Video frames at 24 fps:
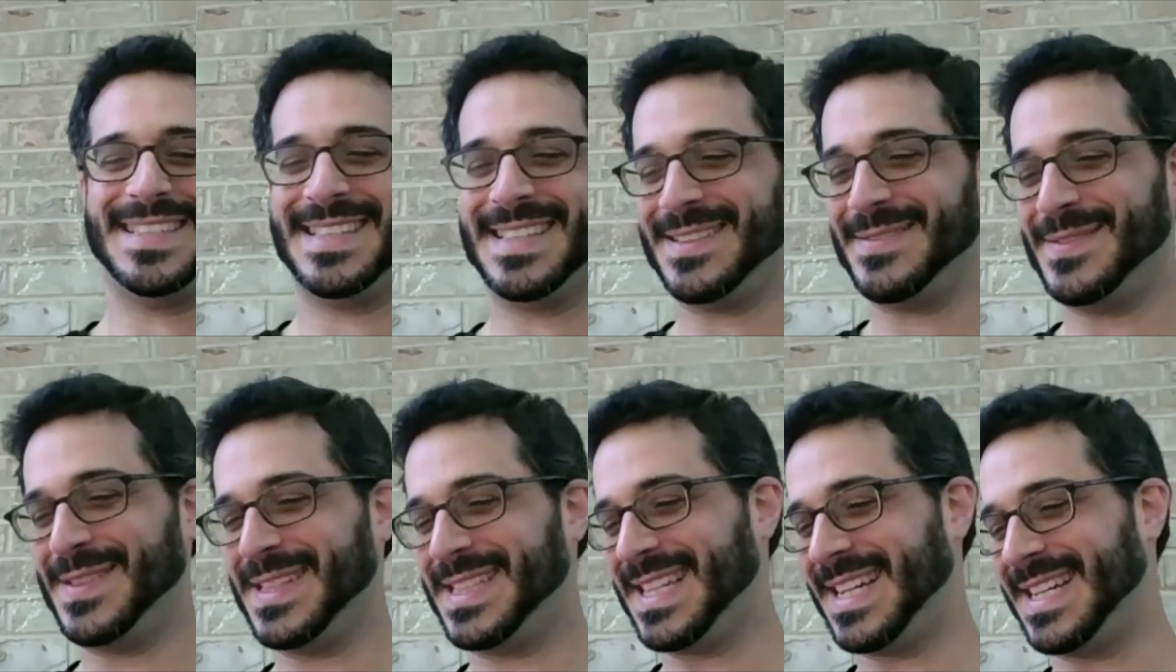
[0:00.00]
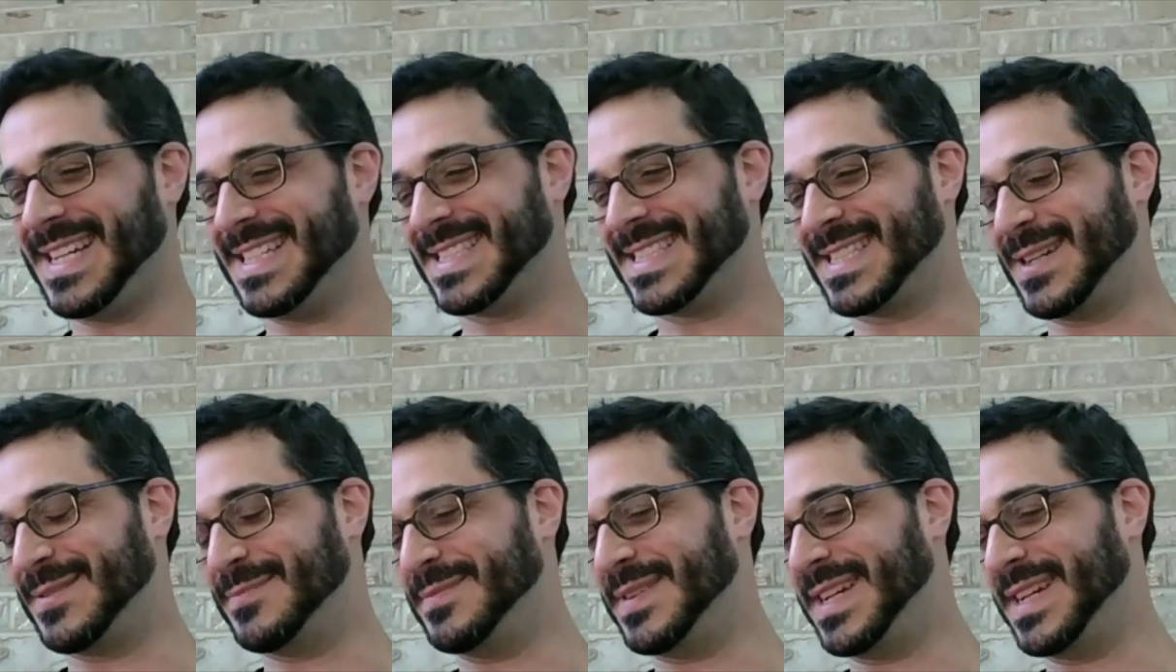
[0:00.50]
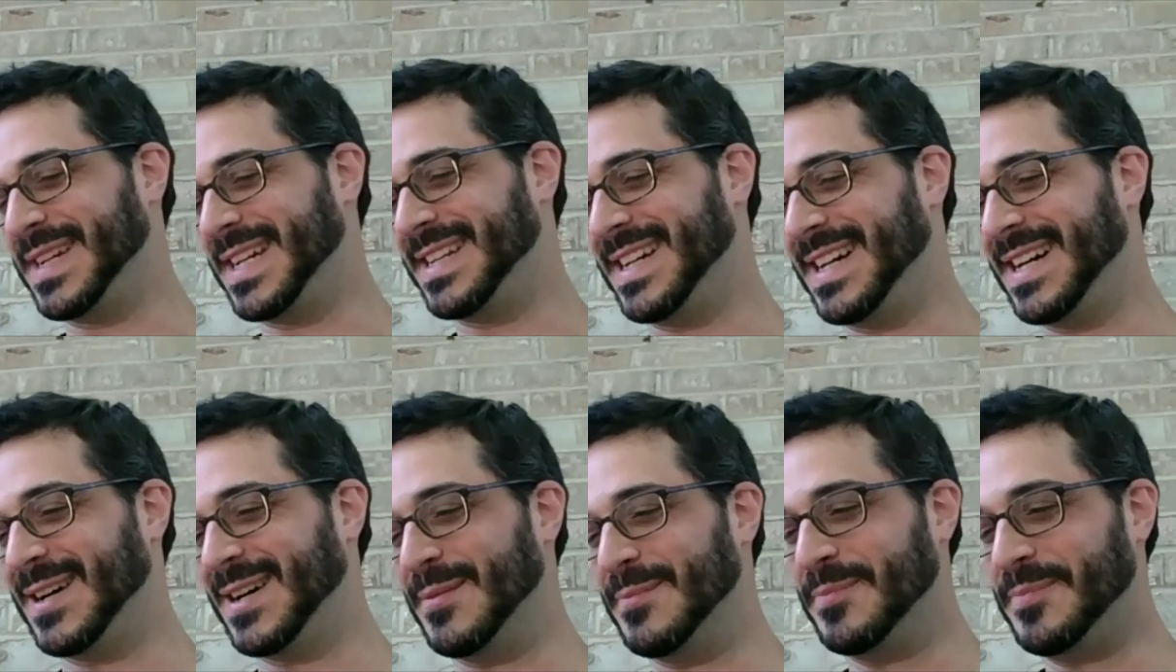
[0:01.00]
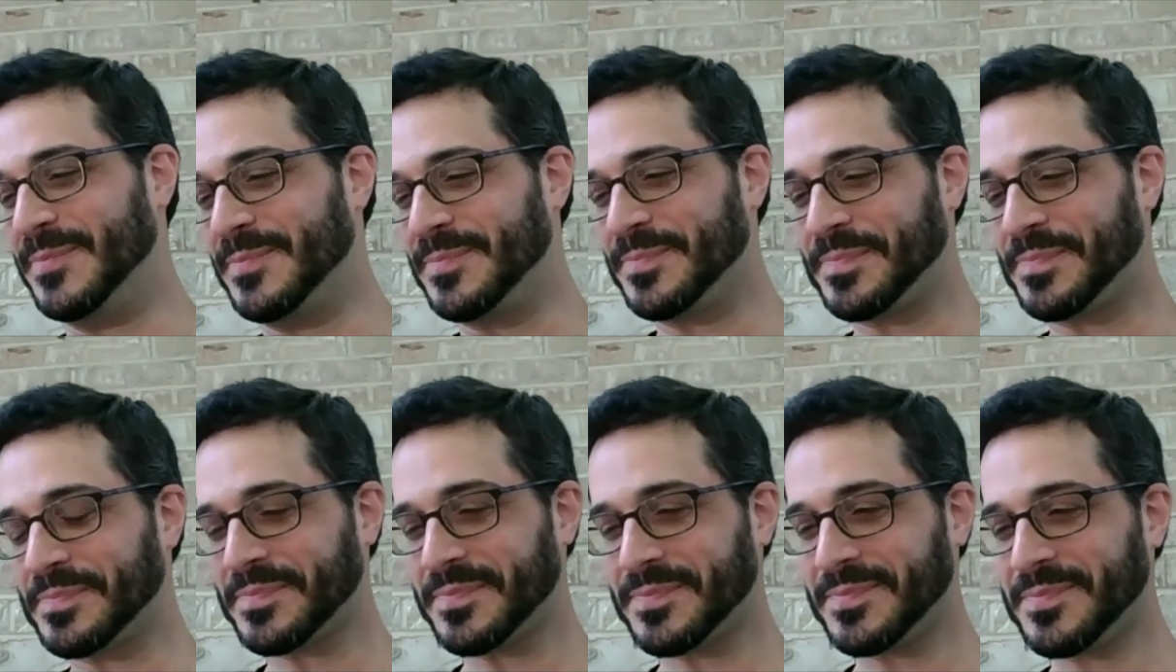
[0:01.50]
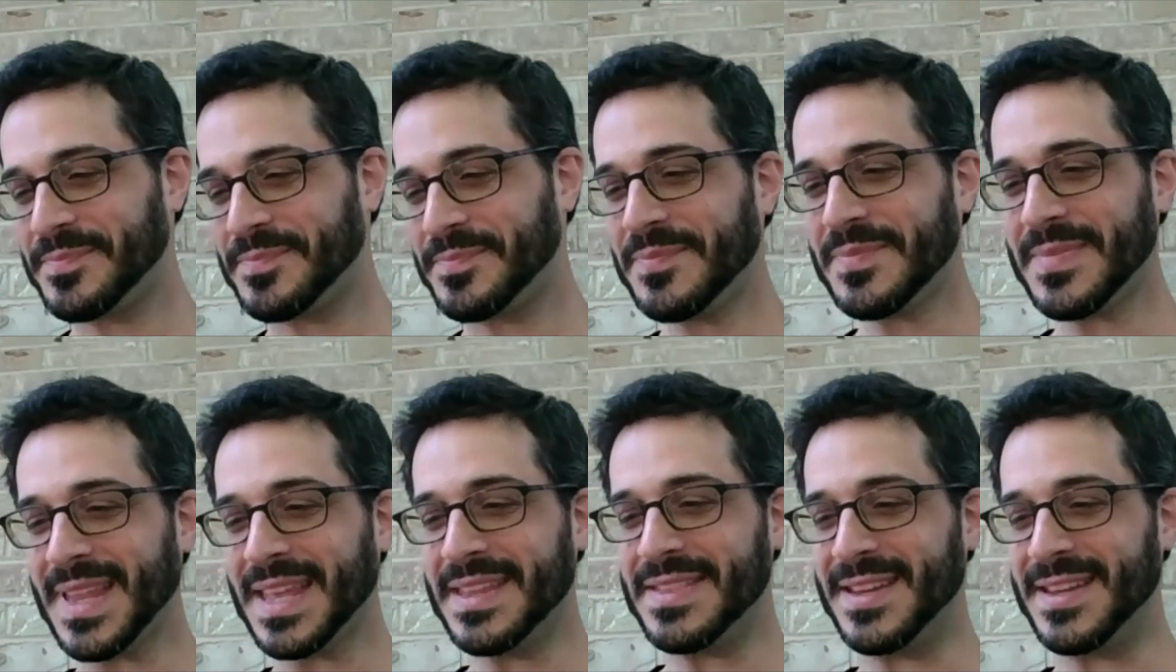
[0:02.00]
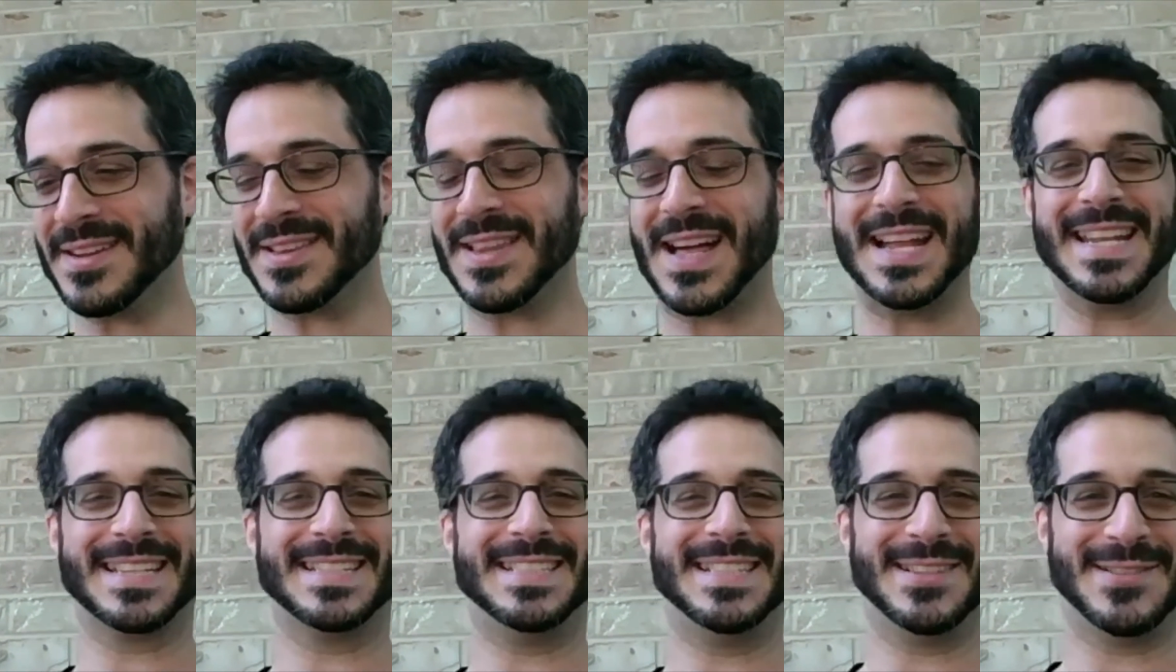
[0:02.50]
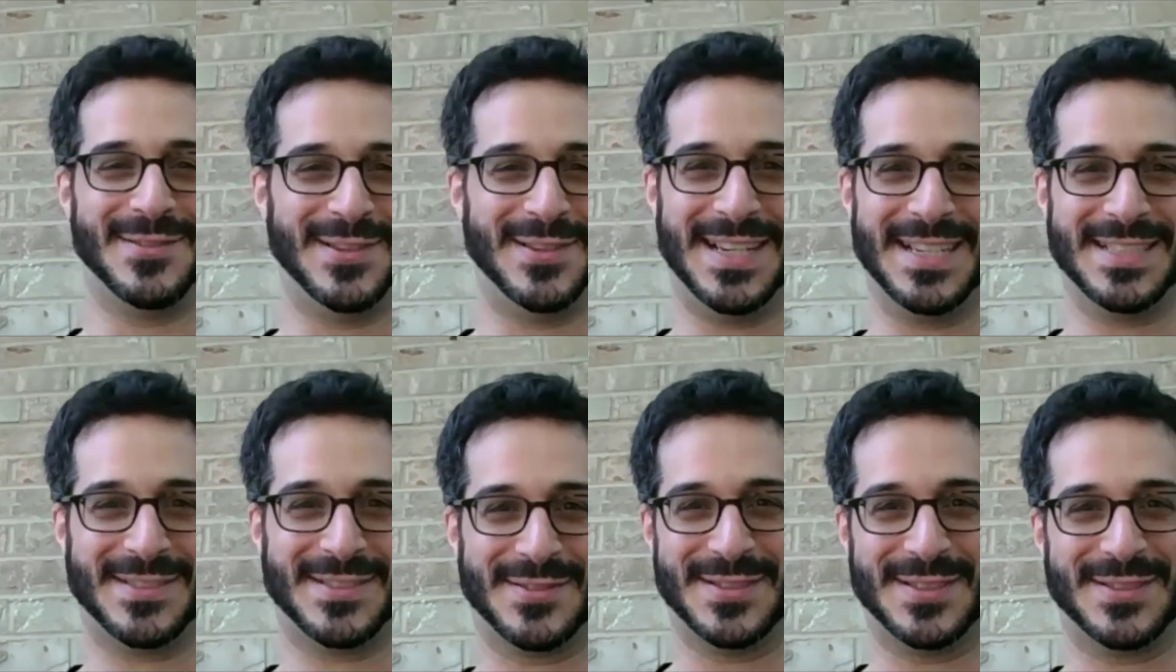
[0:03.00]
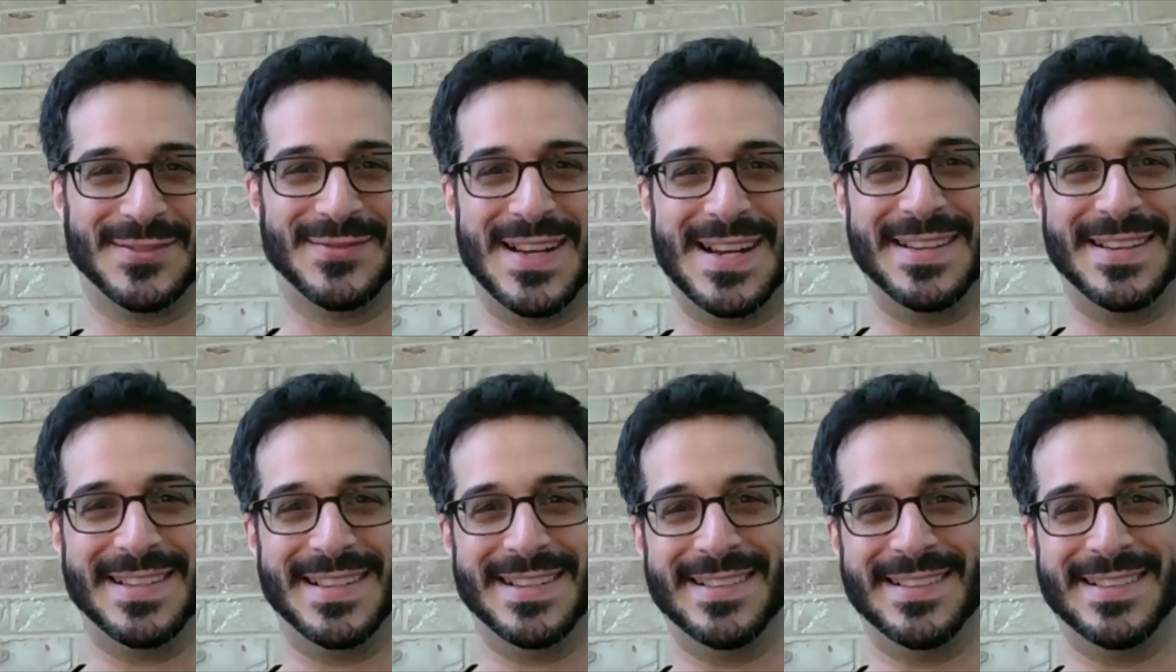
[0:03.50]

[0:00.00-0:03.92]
me tell you something, man. There are a lot of shitcoin hustlers around here.